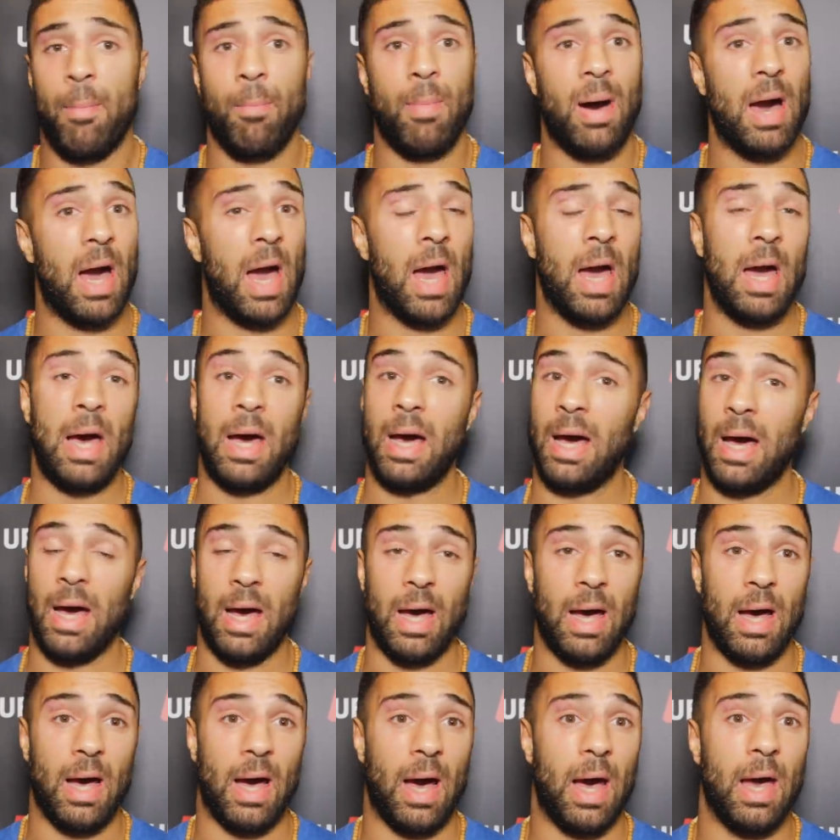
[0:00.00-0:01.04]
my,
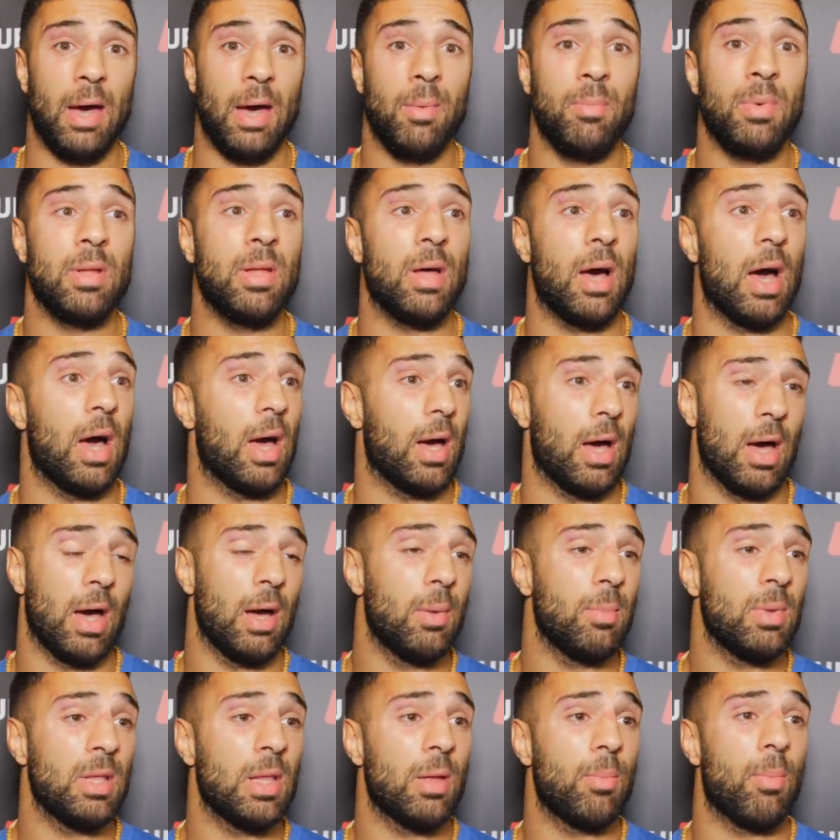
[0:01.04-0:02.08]
I am I
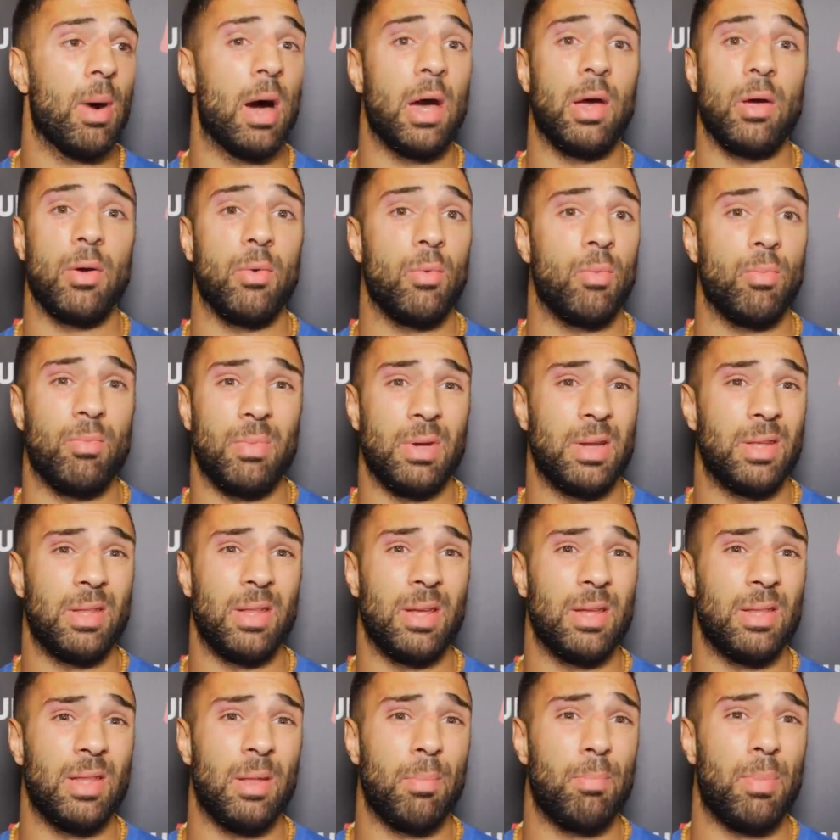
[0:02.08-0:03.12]
am in the, my in
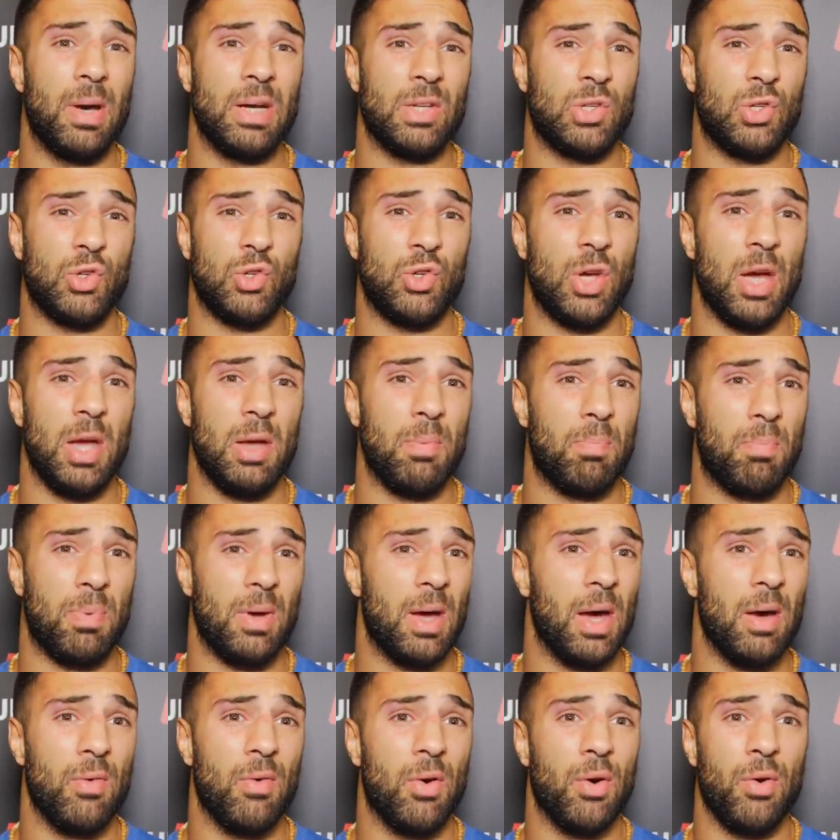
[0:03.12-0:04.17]
the, in the best shape
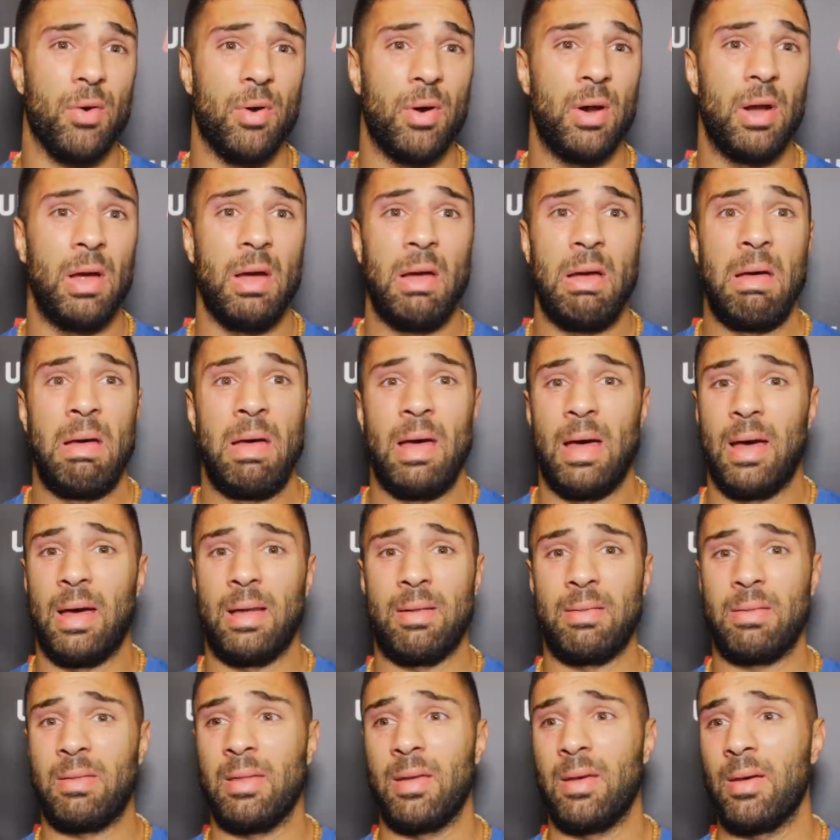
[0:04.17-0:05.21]
ever.
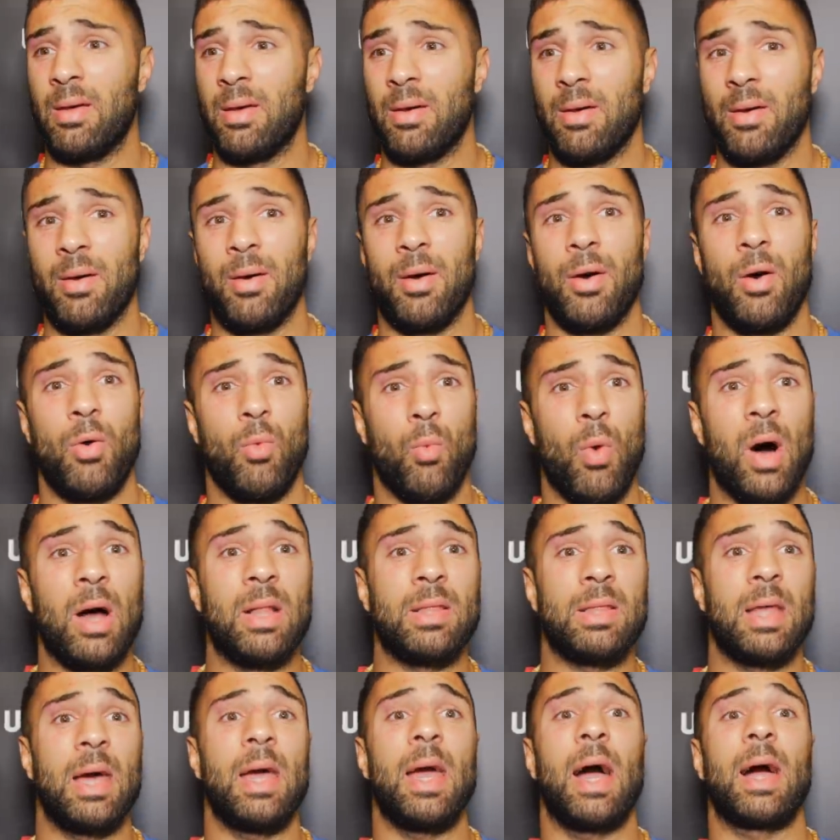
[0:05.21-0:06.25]
And uh,
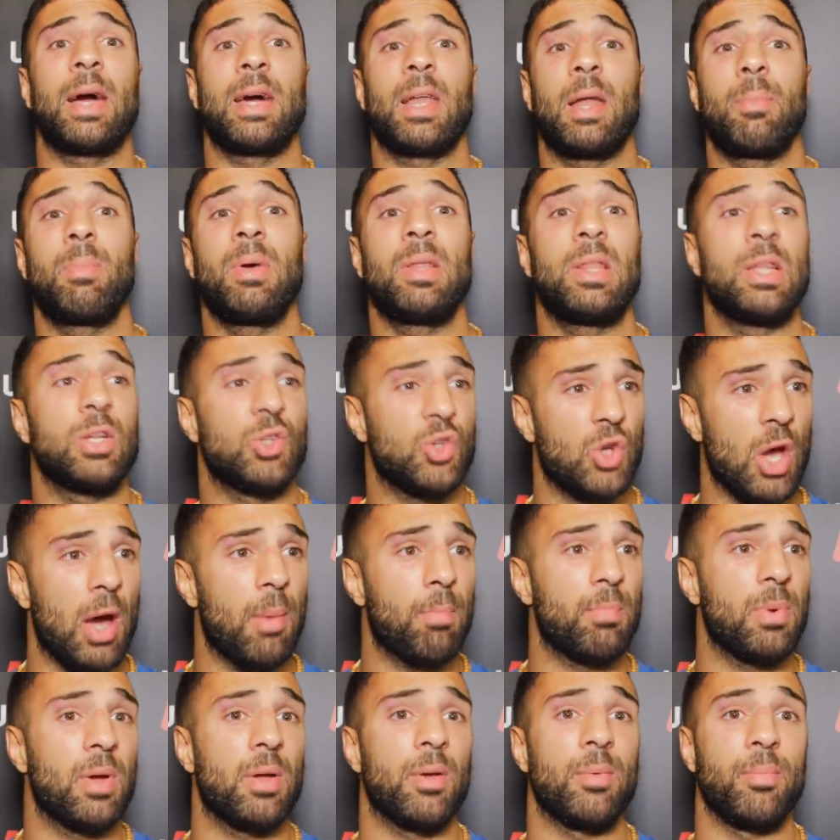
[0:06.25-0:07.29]
one day I'm gonna be the
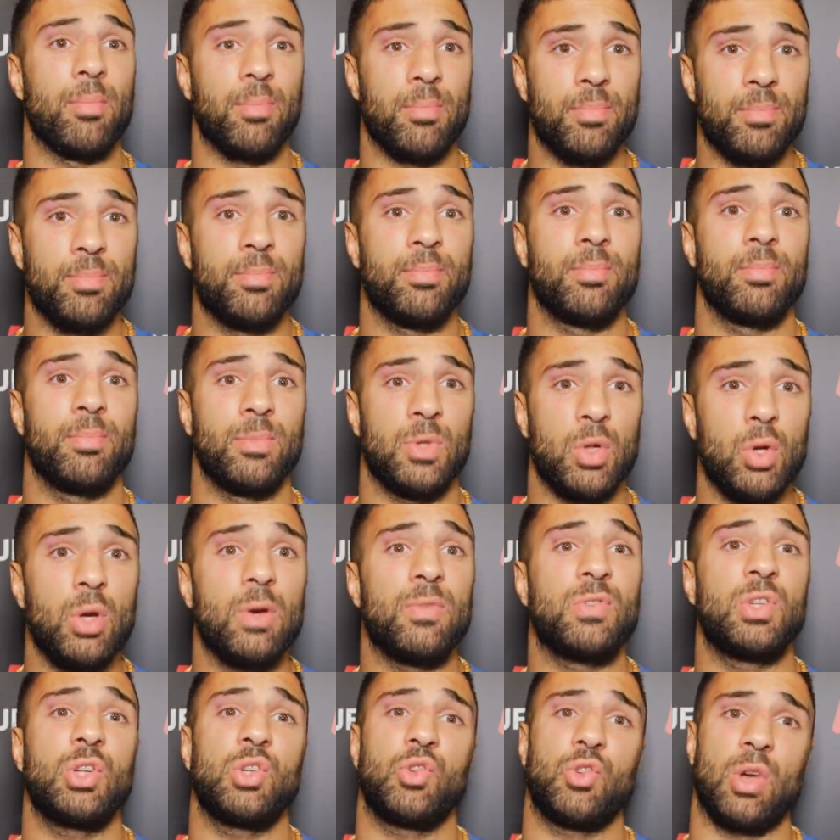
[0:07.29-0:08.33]
champion,
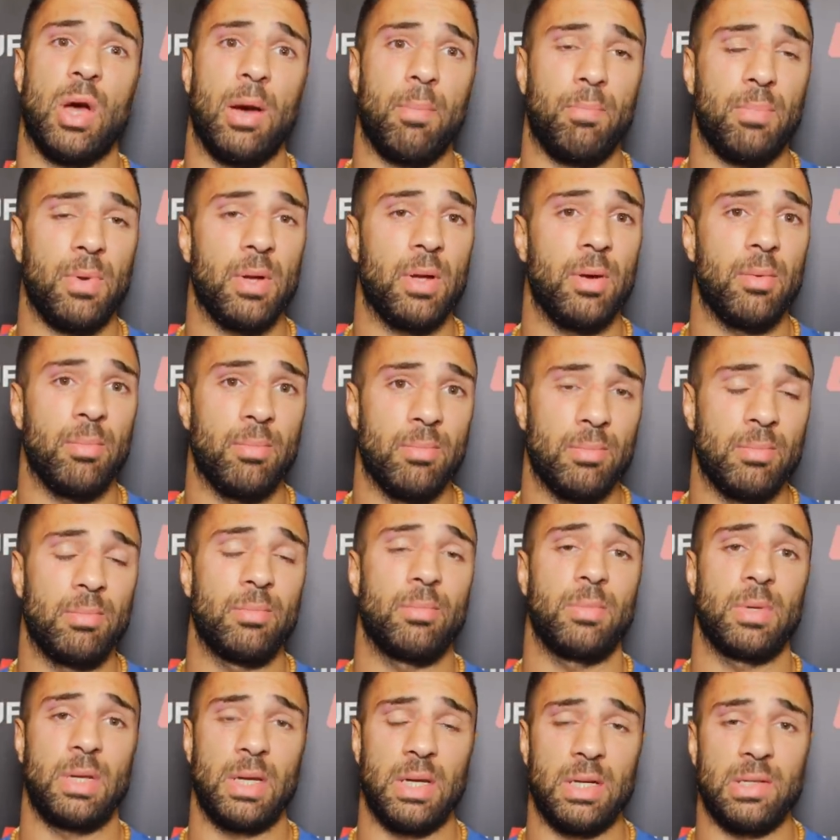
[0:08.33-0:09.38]
UFC champion.
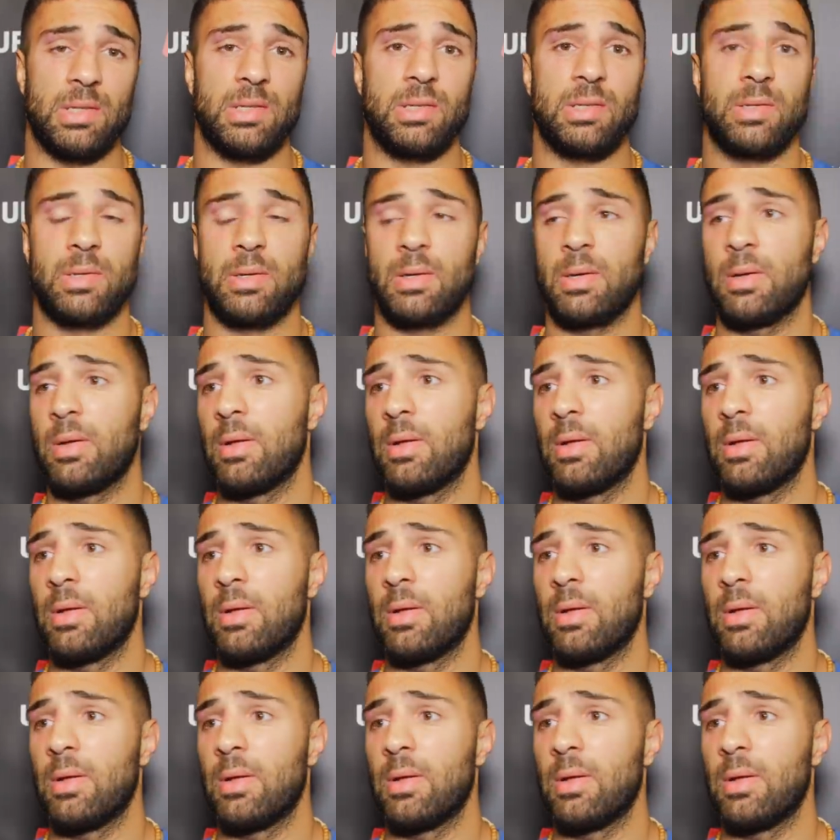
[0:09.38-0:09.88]
Yes.